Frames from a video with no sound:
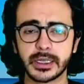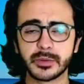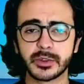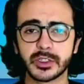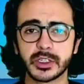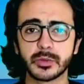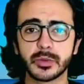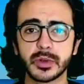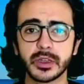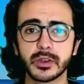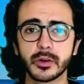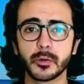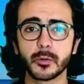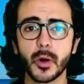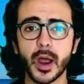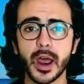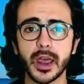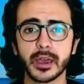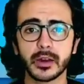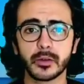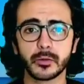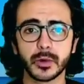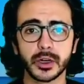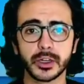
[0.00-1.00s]
seems to be the
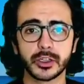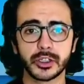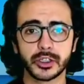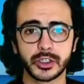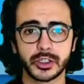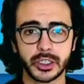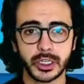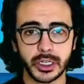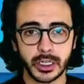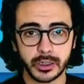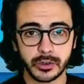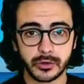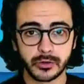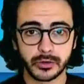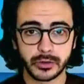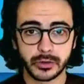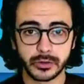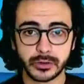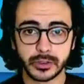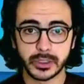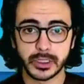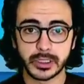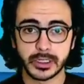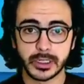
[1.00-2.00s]
way in which she
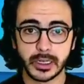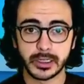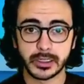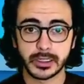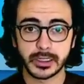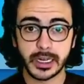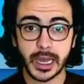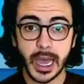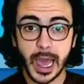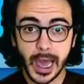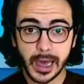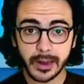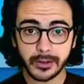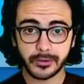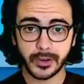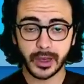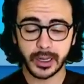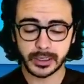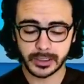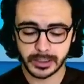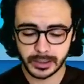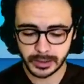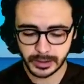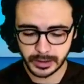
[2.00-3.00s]
introduces us to
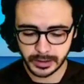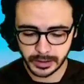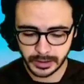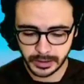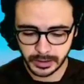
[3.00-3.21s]
Advent.